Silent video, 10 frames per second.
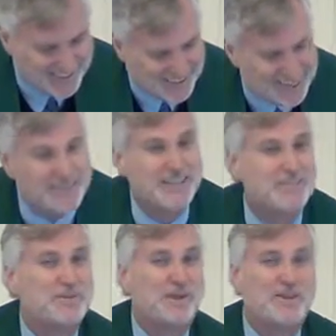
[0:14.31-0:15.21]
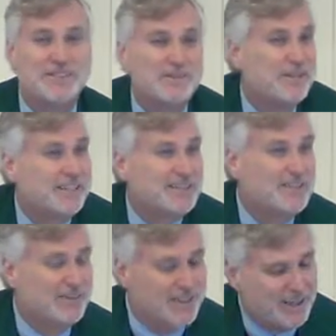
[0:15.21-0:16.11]
Leaving the parish
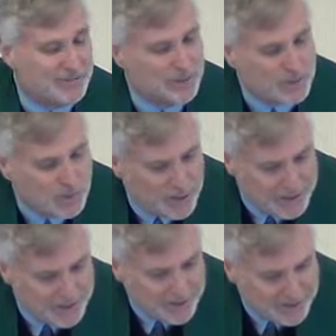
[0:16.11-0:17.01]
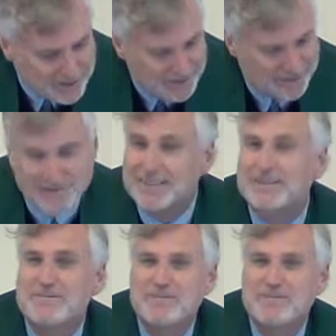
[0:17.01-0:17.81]
ministry after 20 years